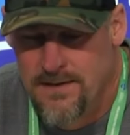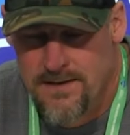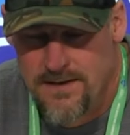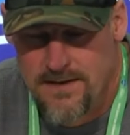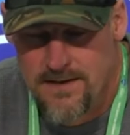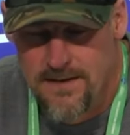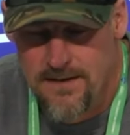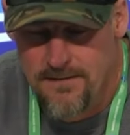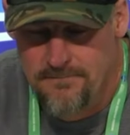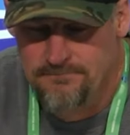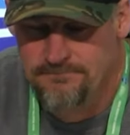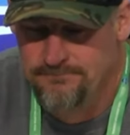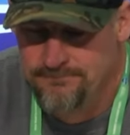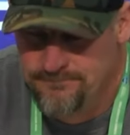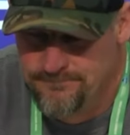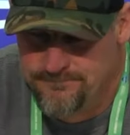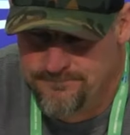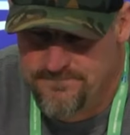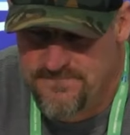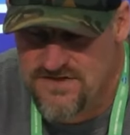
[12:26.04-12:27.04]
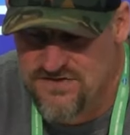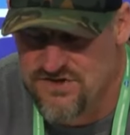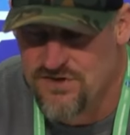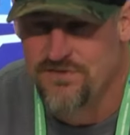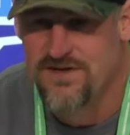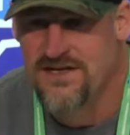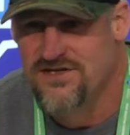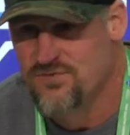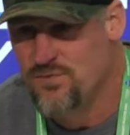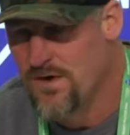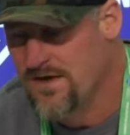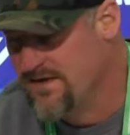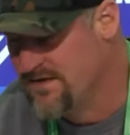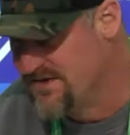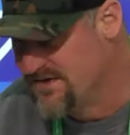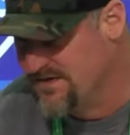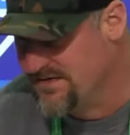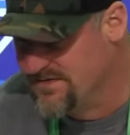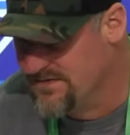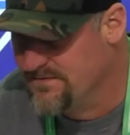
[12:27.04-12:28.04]
Um, and so that's why
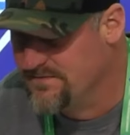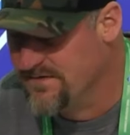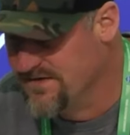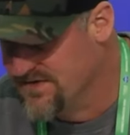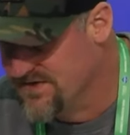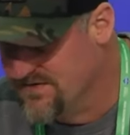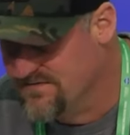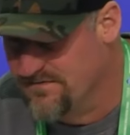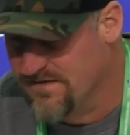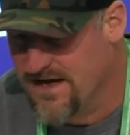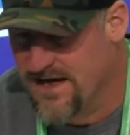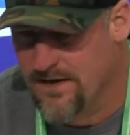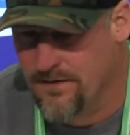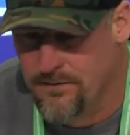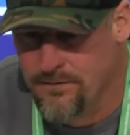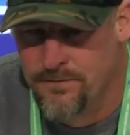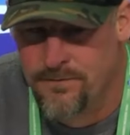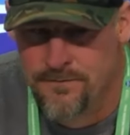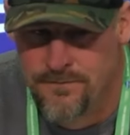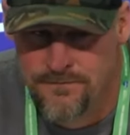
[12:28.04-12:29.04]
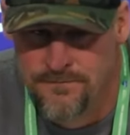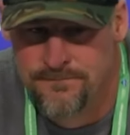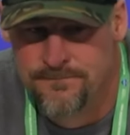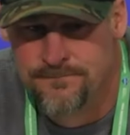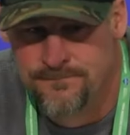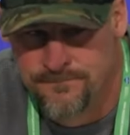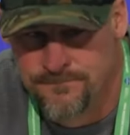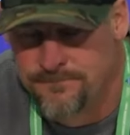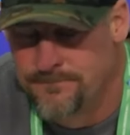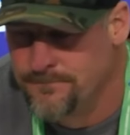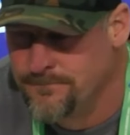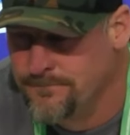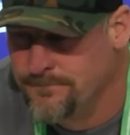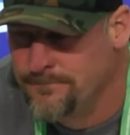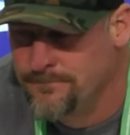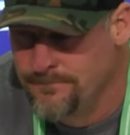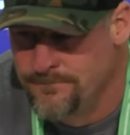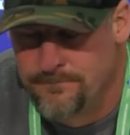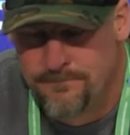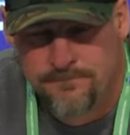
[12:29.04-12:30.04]
this is this is vital. You mentioned
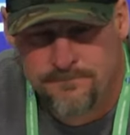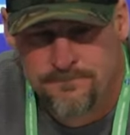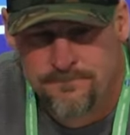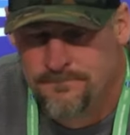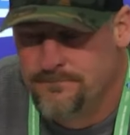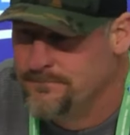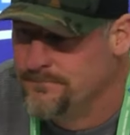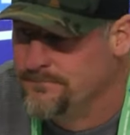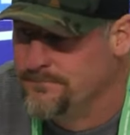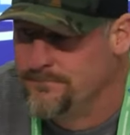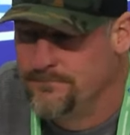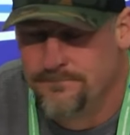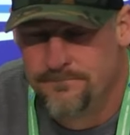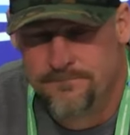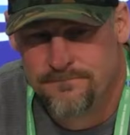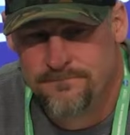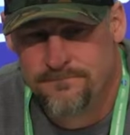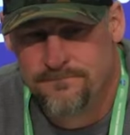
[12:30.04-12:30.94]
you mentioned staff